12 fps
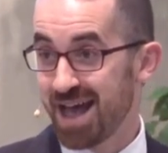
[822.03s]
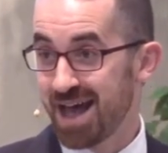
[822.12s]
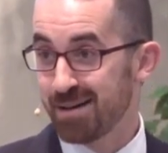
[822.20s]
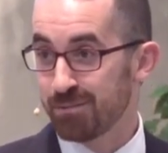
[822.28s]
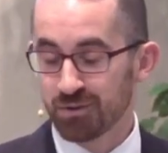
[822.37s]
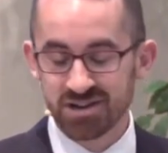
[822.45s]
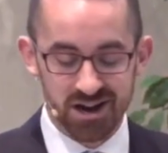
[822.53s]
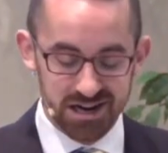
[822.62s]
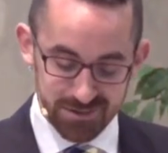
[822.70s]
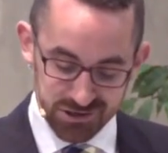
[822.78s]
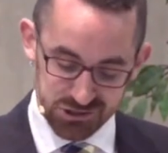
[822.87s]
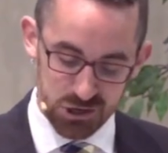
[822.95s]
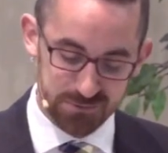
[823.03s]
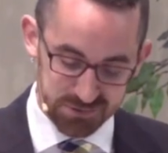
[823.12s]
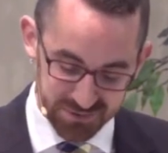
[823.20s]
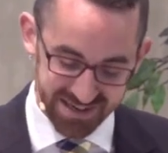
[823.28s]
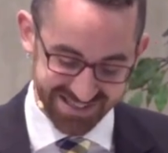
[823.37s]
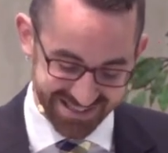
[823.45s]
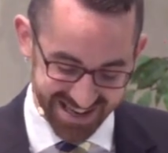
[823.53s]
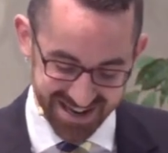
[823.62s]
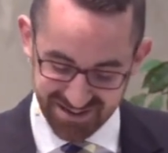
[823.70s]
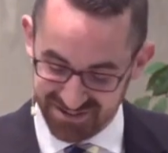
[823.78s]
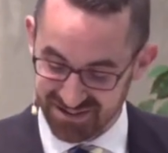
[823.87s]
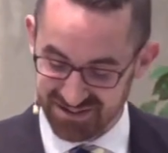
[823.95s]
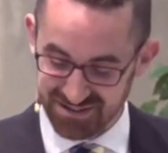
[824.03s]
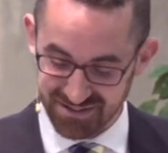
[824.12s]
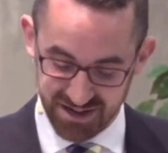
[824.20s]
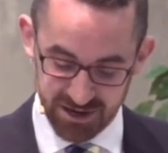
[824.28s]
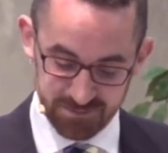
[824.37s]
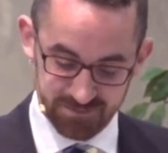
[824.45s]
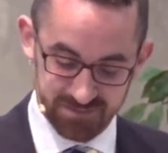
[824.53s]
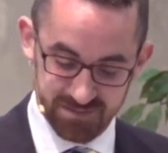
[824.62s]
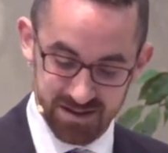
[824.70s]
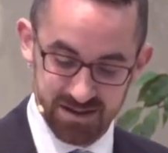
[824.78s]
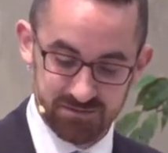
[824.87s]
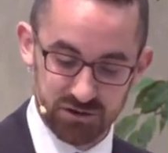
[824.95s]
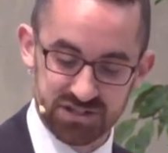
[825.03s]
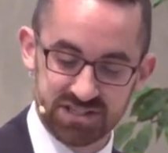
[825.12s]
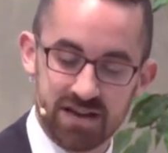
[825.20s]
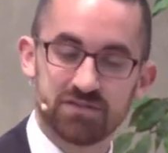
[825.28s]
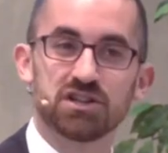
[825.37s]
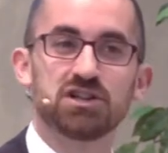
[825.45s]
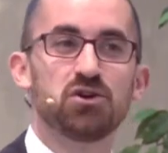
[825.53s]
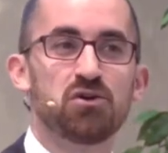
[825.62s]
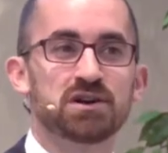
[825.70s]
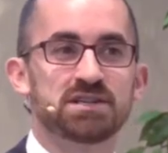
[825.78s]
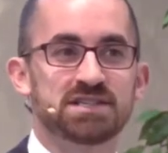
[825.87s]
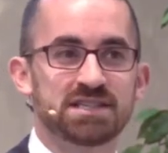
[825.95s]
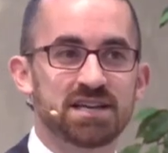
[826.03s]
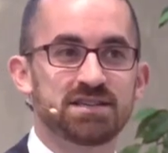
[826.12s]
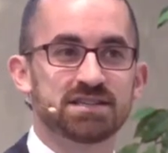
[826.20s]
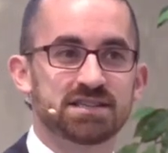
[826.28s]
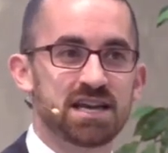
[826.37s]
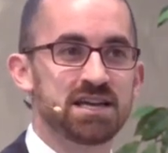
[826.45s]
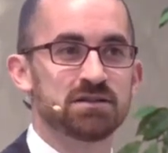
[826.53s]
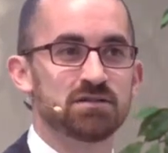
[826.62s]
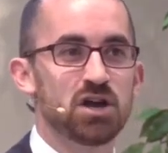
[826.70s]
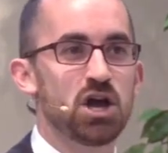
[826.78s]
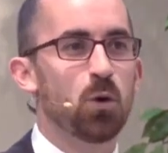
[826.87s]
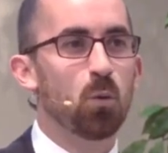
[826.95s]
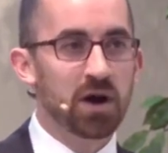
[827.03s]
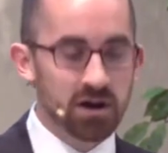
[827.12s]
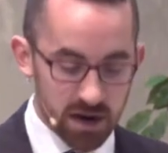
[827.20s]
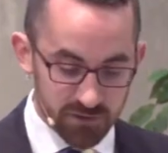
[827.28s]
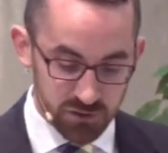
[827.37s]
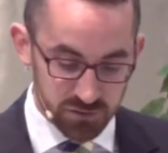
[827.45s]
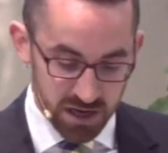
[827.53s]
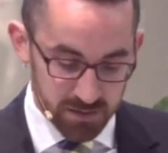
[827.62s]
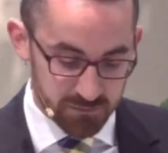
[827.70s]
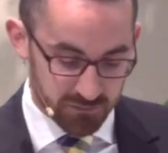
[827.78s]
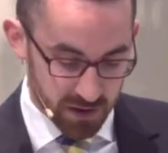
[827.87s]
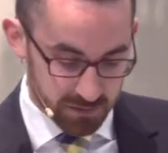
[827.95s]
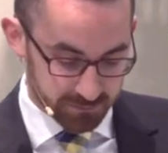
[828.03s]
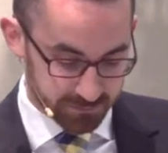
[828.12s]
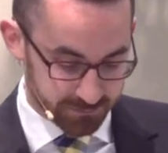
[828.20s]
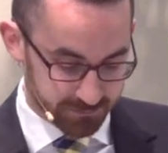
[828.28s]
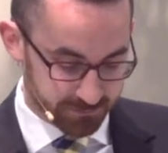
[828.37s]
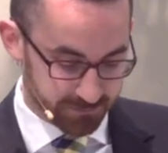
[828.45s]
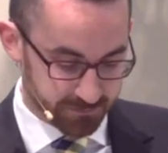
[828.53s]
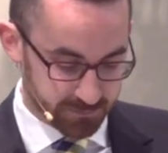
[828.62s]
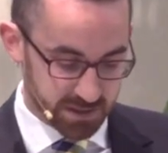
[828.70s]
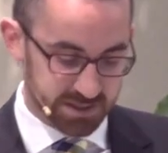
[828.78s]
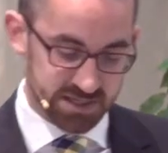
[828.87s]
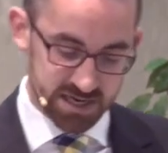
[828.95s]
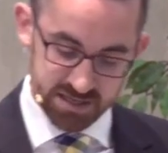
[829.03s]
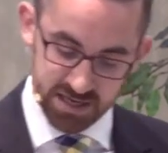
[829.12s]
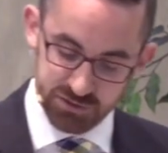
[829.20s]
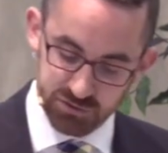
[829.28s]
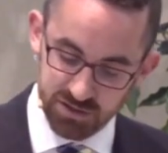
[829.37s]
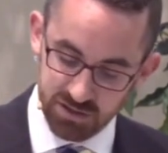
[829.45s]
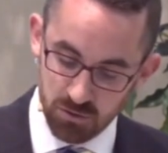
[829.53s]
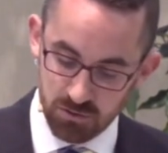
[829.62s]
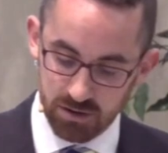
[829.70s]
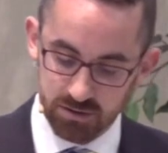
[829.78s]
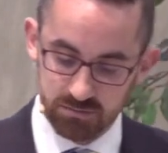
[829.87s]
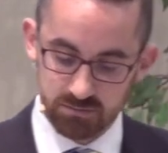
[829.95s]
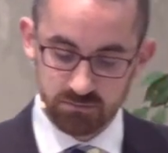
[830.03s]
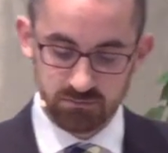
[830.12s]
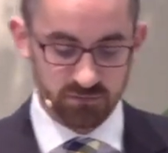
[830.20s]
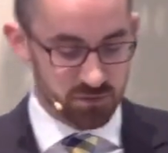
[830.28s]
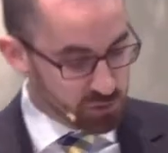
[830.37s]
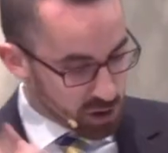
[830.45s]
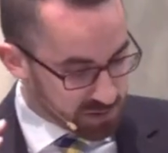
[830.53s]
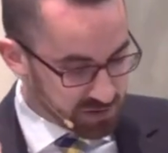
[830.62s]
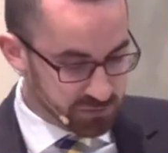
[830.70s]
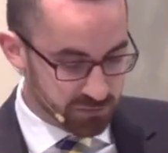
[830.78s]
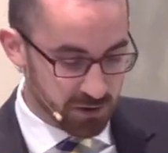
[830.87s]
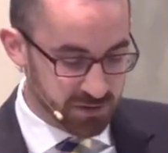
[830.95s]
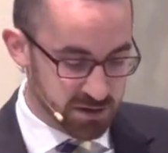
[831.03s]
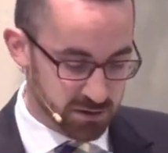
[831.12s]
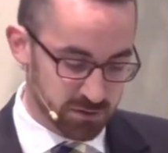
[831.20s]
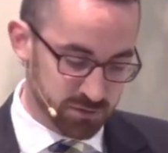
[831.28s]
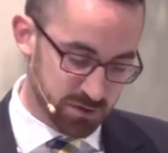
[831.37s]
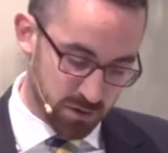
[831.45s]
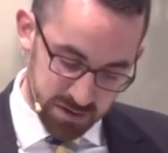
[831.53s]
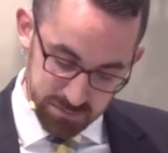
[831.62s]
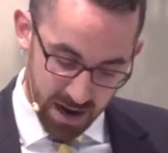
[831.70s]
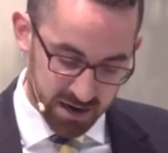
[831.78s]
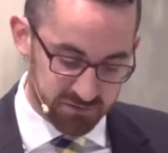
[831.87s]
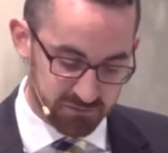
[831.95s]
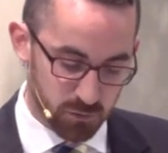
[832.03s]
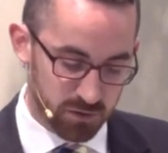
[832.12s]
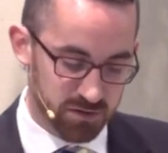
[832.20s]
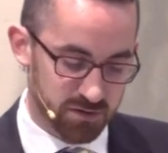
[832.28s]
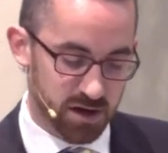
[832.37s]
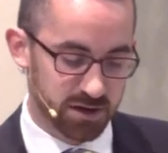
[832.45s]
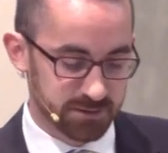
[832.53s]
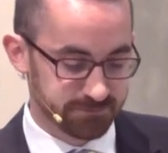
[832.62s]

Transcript: But we're talking about Job, so we're going to stay there. Verse 7, the Lord said to Satan, "Where have you come from?" Satan answered the Lord, "From roaming throughout the earth, going back and forth on it."